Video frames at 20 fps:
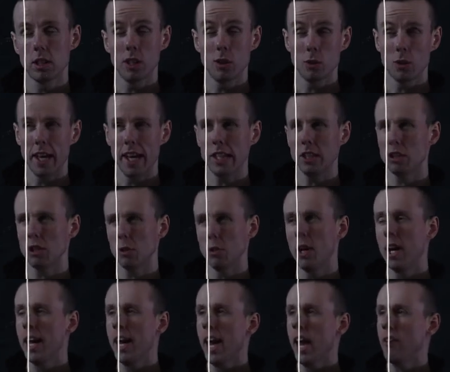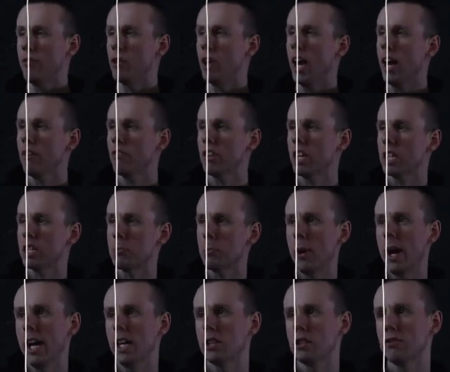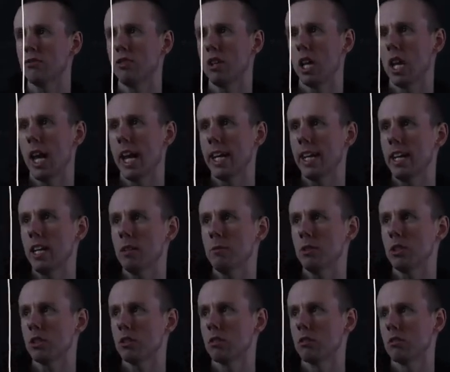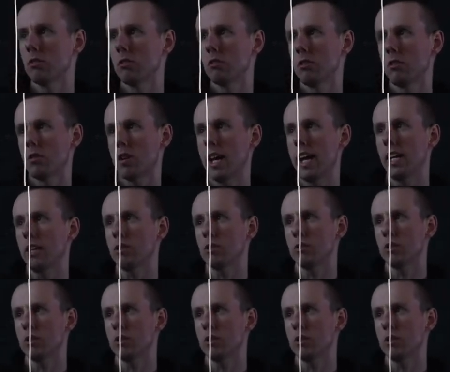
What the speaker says: Okay, so if you have the expression for the line element, okay, so